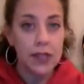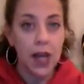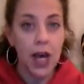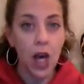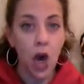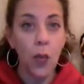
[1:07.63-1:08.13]
I
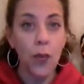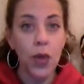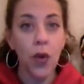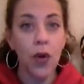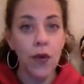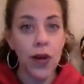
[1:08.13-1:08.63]
hope you
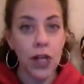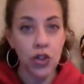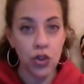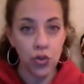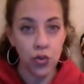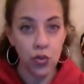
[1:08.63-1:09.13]
are ready
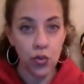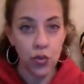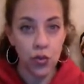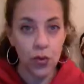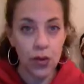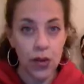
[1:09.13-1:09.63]
to
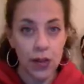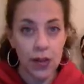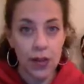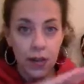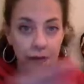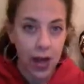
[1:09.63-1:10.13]

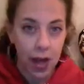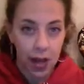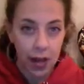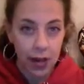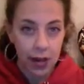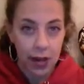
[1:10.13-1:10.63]

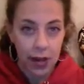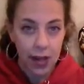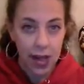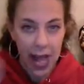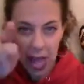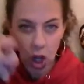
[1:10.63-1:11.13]
divide
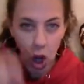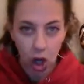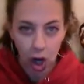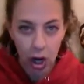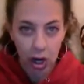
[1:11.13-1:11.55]
and conquer.